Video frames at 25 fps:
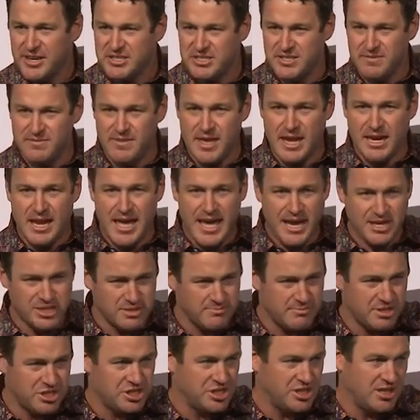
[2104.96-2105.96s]
of that Azure
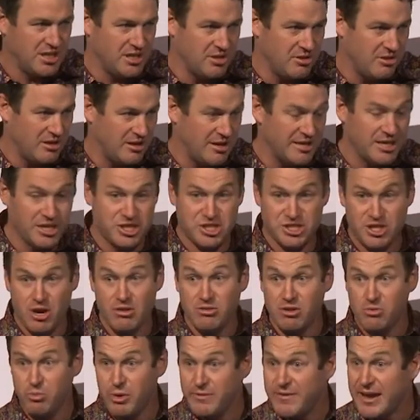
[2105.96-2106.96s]
Machine Learning I just showed
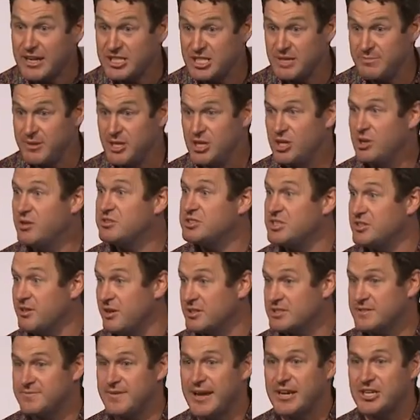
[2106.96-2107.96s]
you. We've actually been using
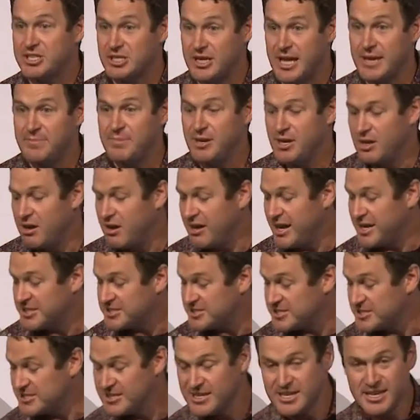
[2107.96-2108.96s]
those facial
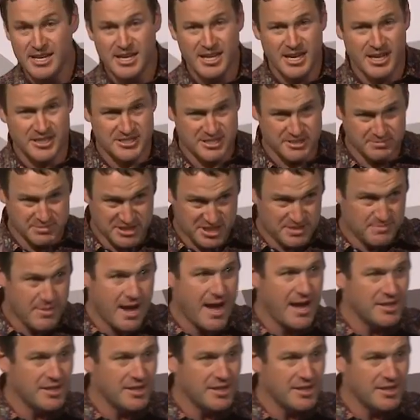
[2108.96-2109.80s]
APIs and some smart